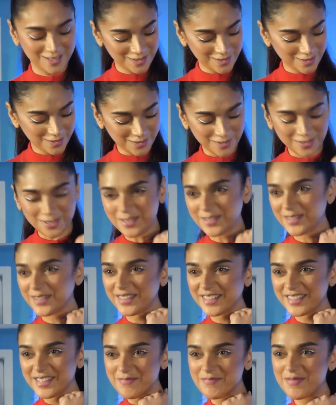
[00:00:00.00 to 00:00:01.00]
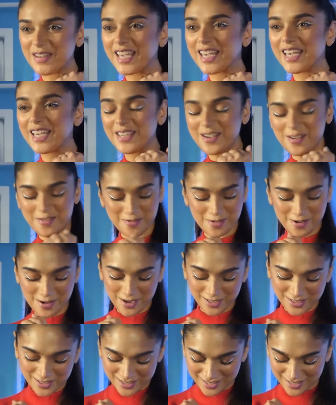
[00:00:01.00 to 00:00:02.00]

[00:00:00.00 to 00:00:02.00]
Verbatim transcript: So picking your watch